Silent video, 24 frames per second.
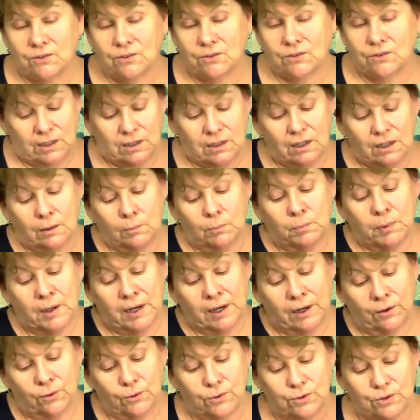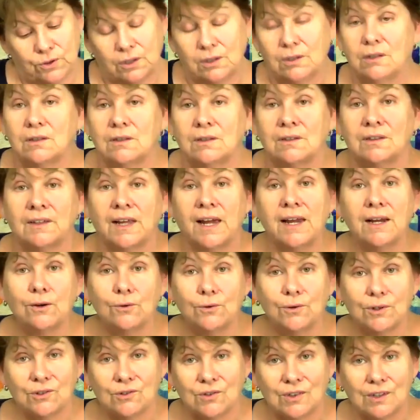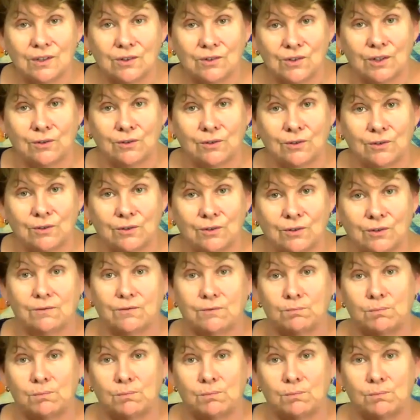week about the language that's different.